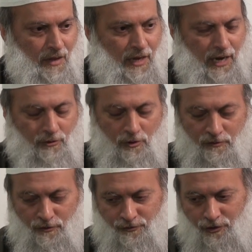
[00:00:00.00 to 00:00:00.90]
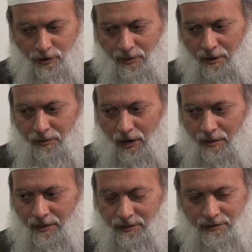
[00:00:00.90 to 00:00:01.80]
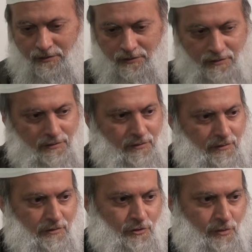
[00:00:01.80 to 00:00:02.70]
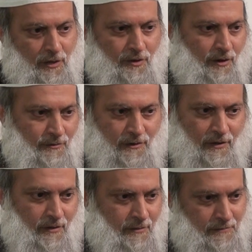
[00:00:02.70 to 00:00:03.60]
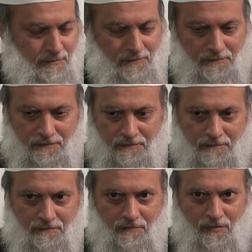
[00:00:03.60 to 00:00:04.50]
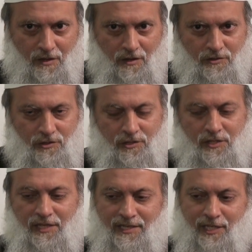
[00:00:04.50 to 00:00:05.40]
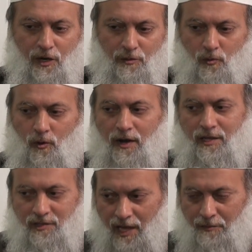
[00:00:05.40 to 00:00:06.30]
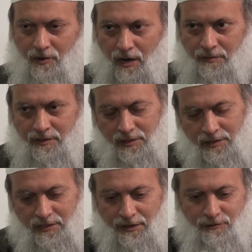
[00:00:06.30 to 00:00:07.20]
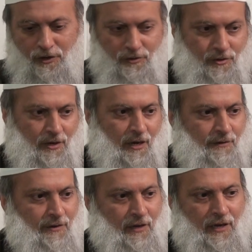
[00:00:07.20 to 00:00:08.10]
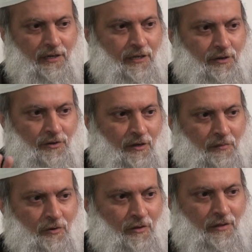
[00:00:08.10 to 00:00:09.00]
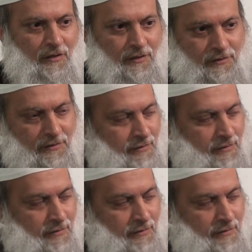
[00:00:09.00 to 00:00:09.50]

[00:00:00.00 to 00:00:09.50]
And I will fulfill my promise to my grandfather. So he says, then tell me, what is that promise? He says, I've told you enough. I can't tell you any more than this.